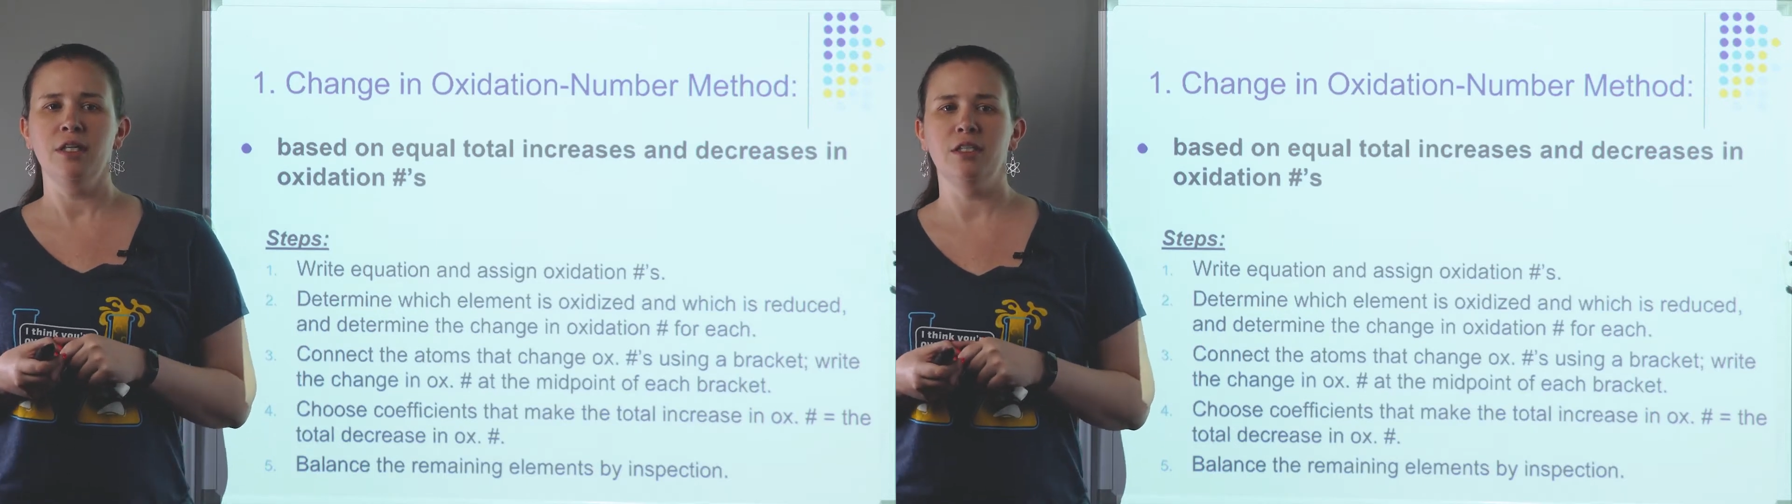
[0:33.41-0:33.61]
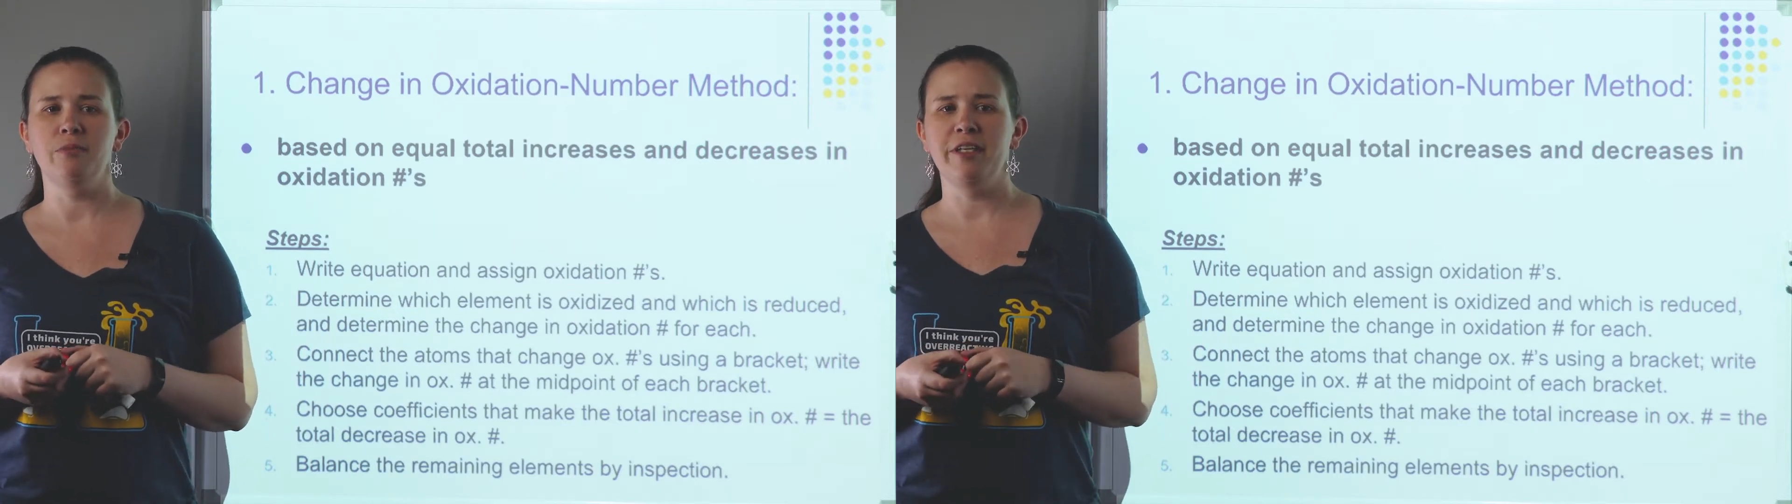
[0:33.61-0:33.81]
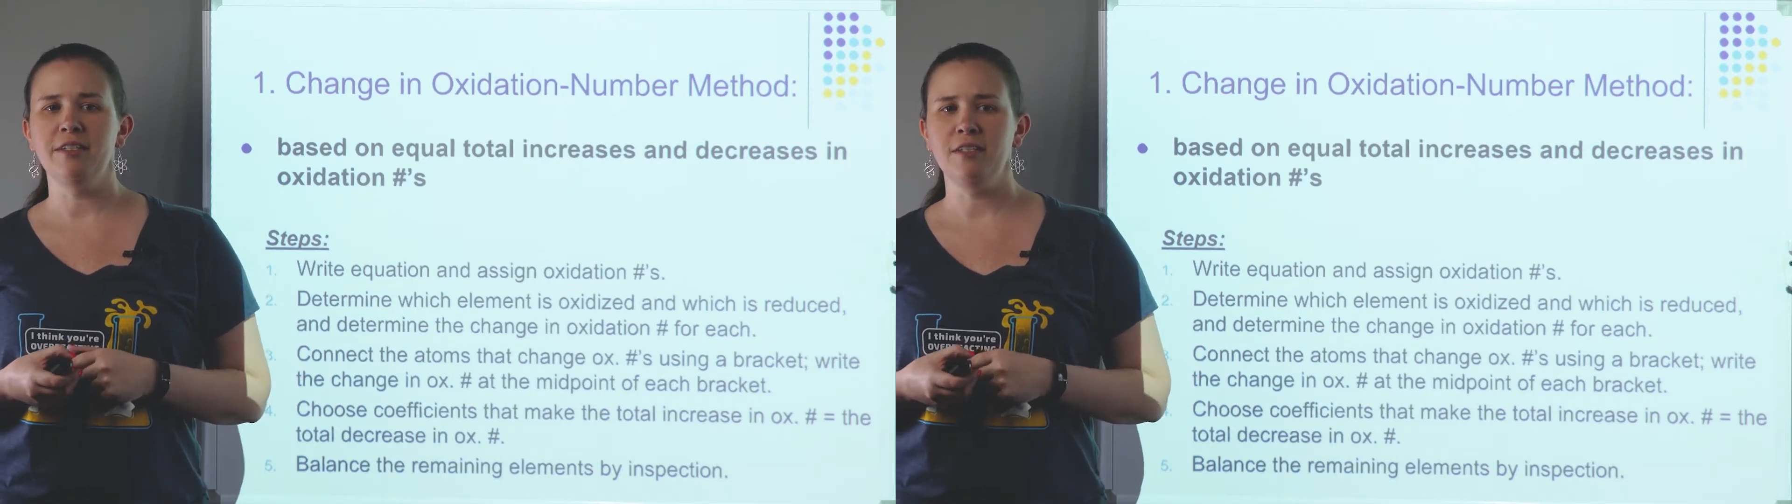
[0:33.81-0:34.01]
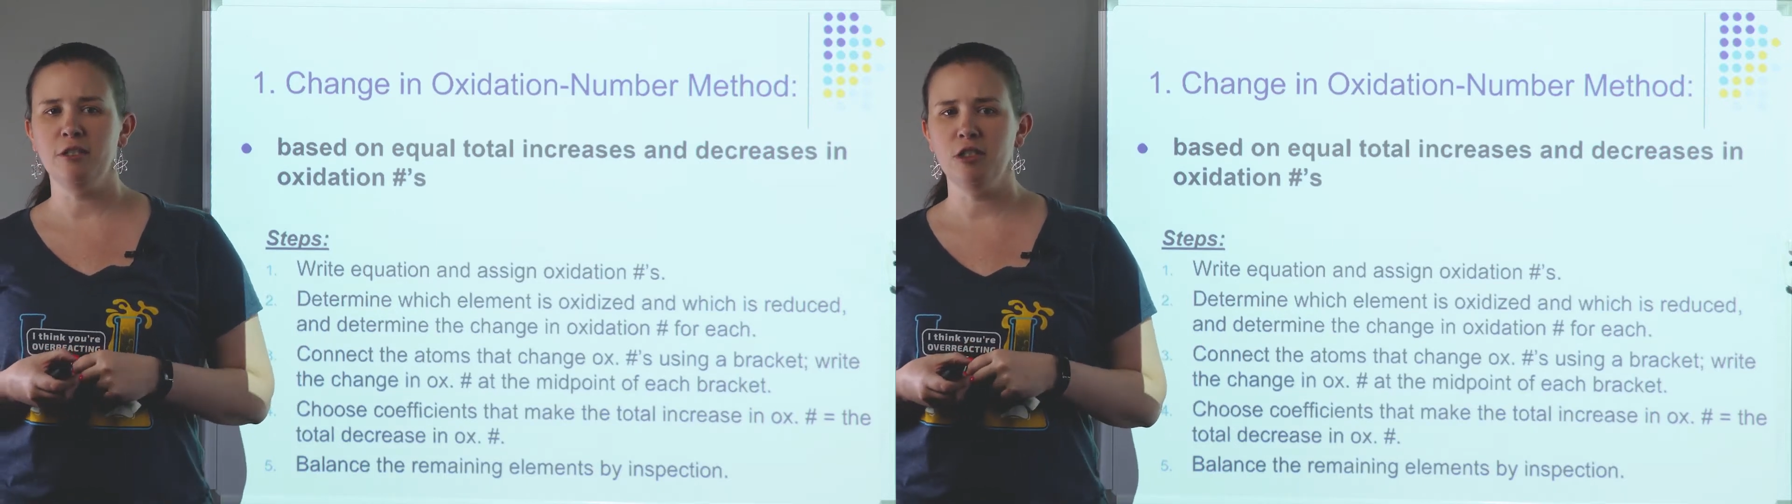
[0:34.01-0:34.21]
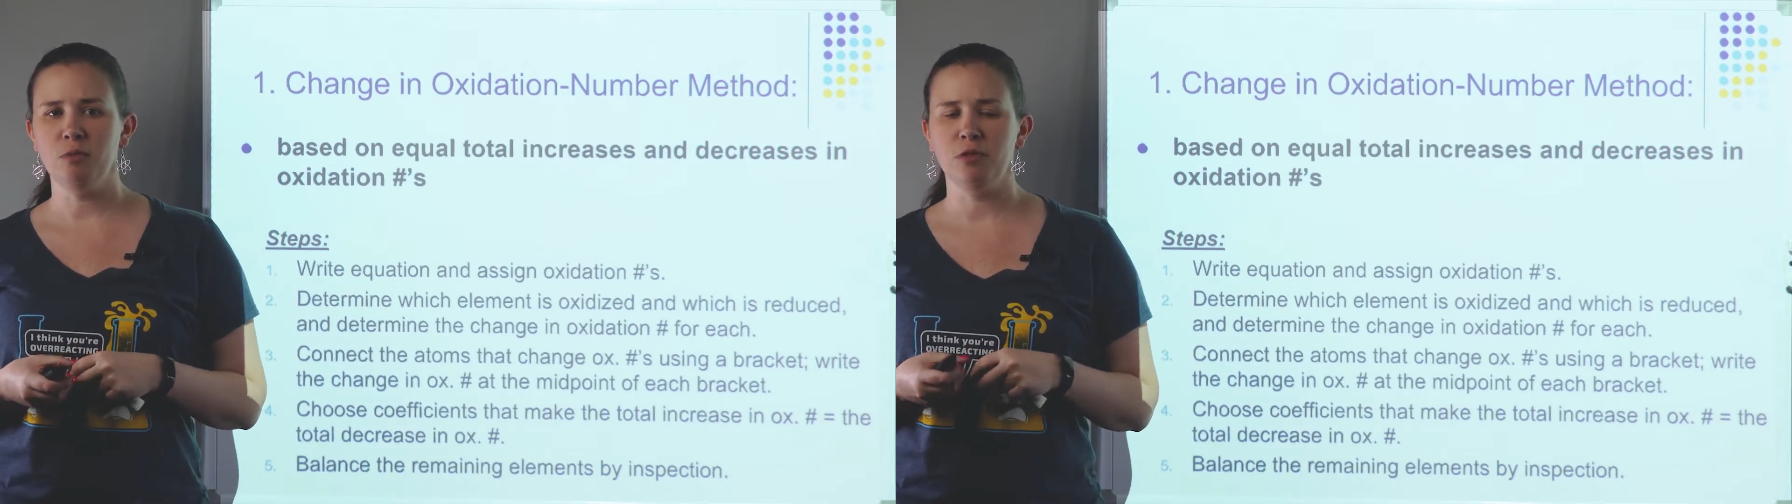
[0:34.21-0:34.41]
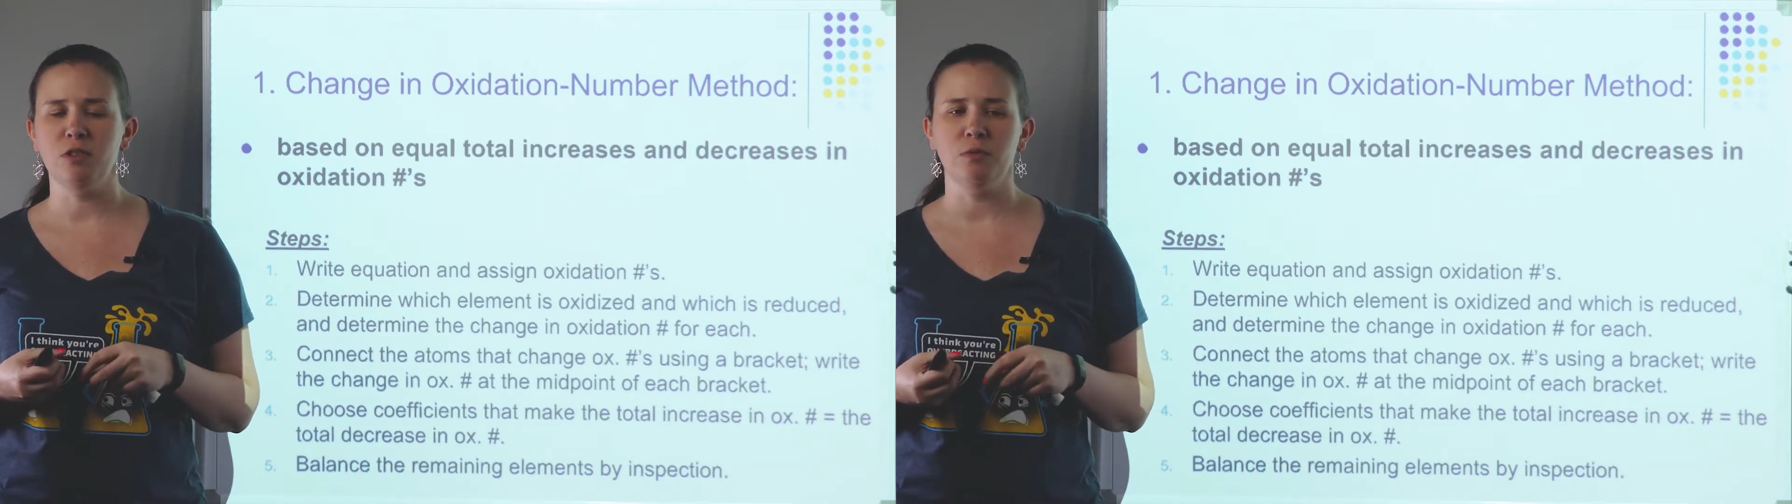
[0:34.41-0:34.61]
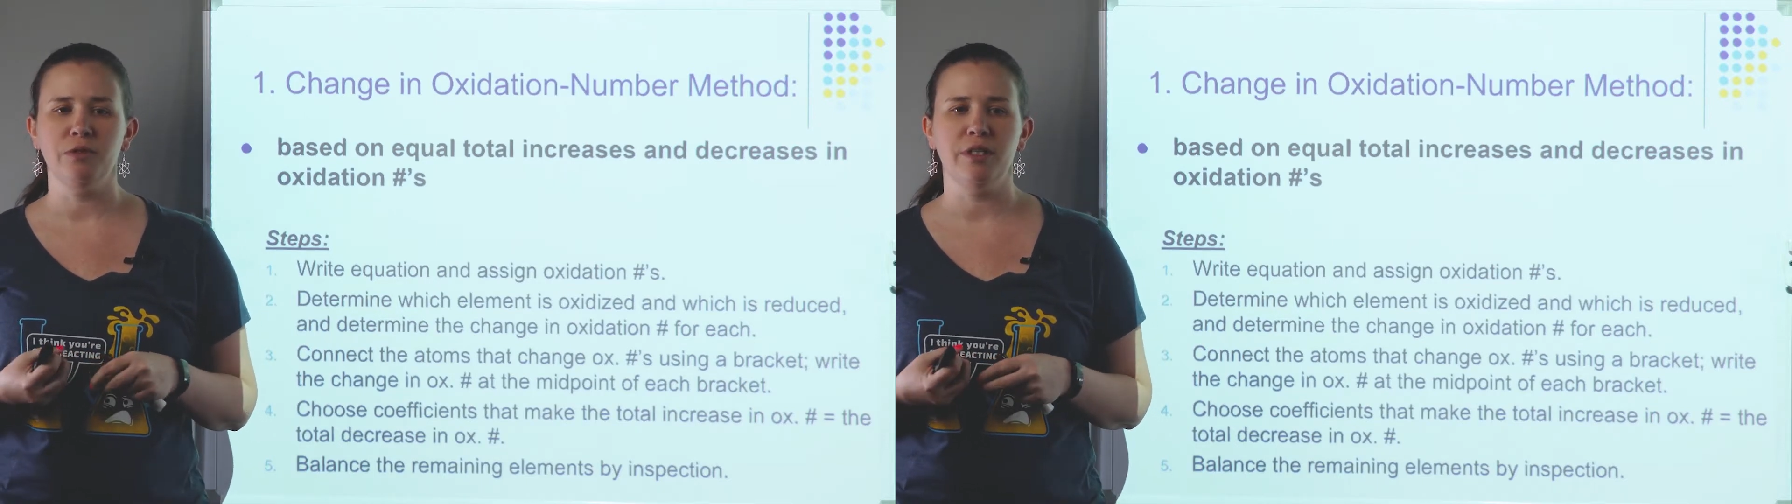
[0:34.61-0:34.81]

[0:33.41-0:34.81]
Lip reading: is based on this principle